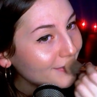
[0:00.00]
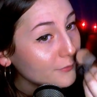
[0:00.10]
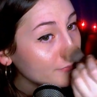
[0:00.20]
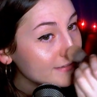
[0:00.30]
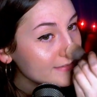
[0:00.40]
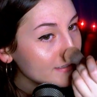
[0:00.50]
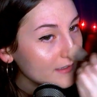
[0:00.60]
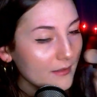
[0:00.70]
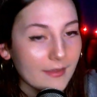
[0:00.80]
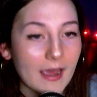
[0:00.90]
the
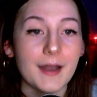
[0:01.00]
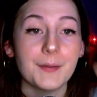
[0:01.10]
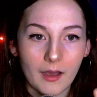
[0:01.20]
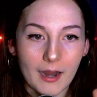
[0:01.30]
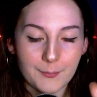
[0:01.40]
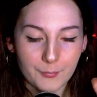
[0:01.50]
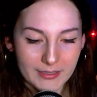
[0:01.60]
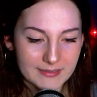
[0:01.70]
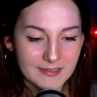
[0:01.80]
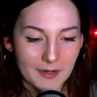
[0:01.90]
reason that uh, I
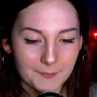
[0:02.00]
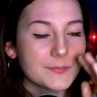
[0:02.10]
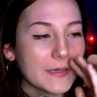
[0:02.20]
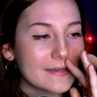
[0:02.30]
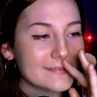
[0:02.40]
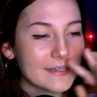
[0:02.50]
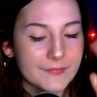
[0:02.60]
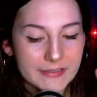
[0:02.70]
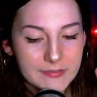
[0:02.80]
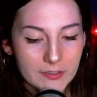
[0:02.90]
bring this up is because
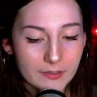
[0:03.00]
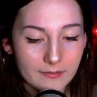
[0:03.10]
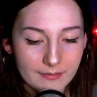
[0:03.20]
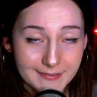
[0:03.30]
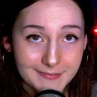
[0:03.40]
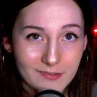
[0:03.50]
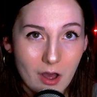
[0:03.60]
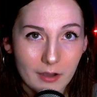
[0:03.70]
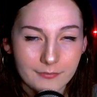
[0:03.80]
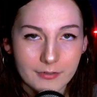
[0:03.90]
if it took this
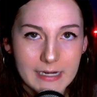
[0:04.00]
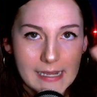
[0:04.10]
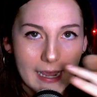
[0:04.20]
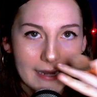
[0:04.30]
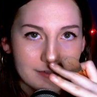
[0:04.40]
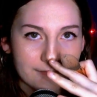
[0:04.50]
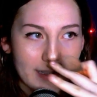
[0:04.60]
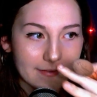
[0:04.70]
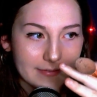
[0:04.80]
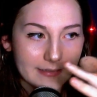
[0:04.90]
long for EA to
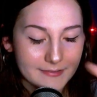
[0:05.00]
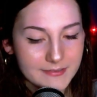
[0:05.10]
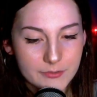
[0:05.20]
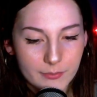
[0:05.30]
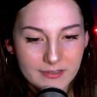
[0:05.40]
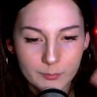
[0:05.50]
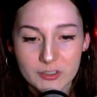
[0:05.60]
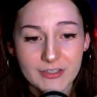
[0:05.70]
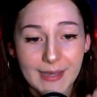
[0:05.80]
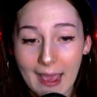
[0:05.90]
finally listen to us,
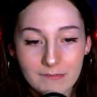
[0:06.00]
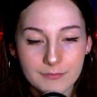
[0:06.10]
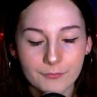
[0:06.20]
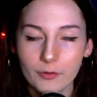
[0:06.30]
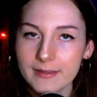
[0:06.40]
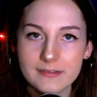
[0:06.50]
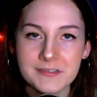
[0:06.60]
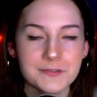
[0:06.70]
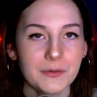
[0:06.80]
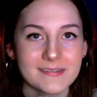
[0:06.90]
which they haven't fully
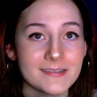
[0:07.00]
listened to